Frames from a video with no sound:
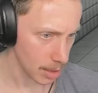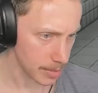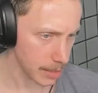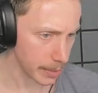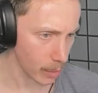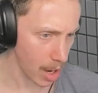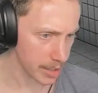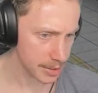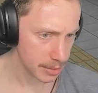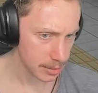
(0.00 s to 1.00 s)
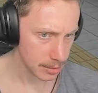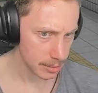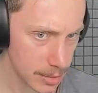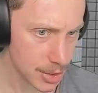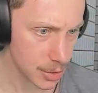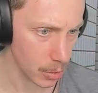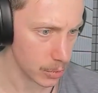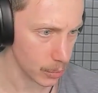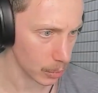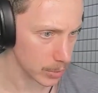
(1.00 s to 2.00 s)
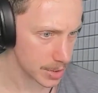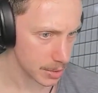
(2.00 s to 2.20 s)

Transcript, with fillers: I'm keeping right. Screw the rules.